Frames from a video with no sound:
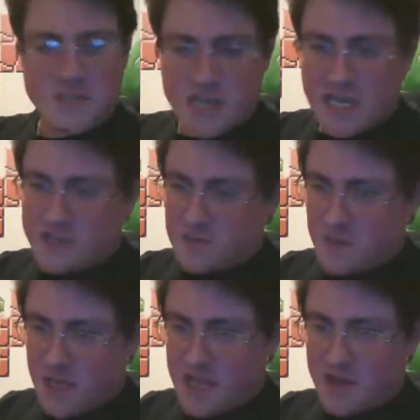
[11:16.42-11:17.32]
change the
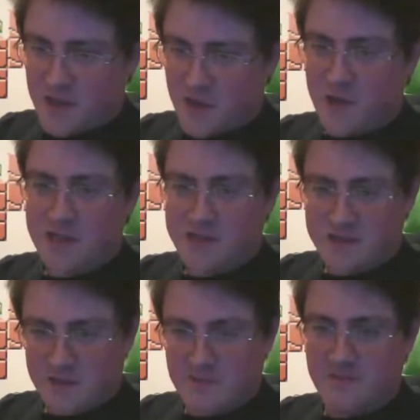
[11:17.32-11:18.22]
play at all. It still
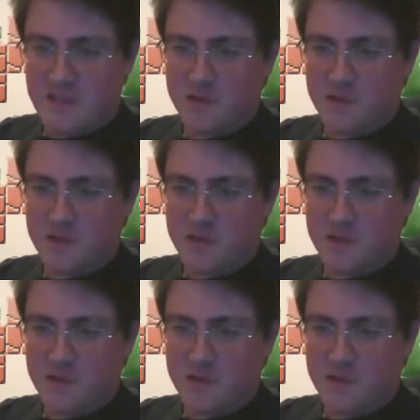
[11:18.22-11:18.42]
feels